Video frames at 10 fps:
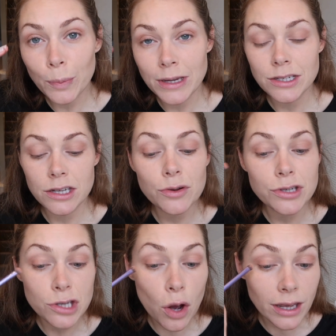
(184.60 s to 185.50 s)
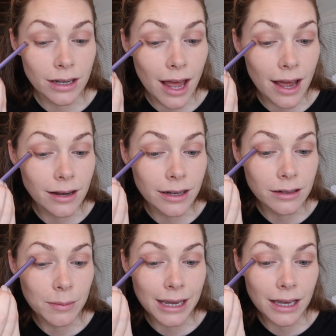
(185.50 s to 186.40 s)
up into your socket line a
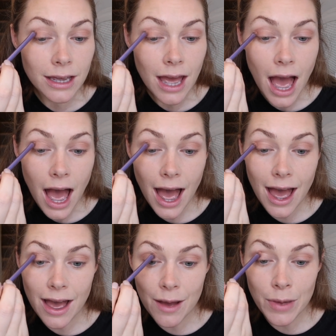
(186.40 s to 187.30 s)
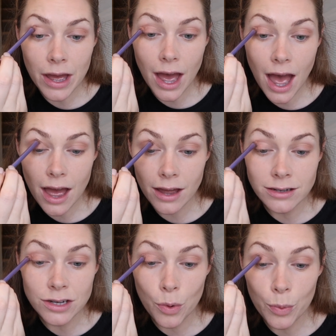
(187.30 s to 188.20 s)
little bit,
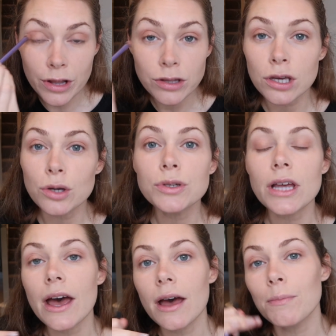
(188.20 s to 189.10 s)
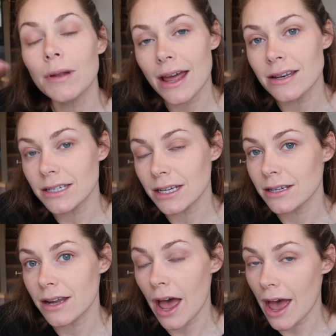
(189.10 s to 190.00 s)
and we'll use a
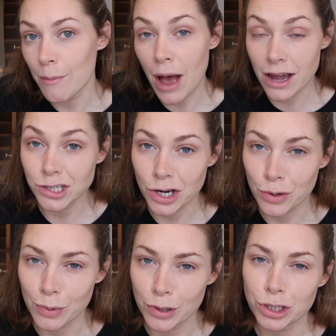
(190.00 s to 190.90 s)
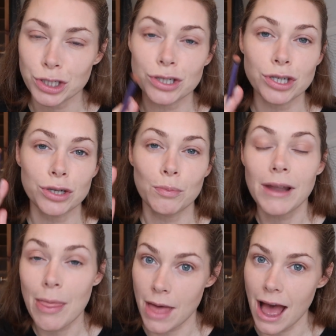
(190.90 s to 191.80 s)
blending eyeshadow brush to
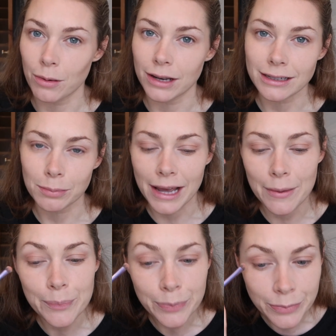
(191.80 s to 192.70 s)
blend that out a little bit.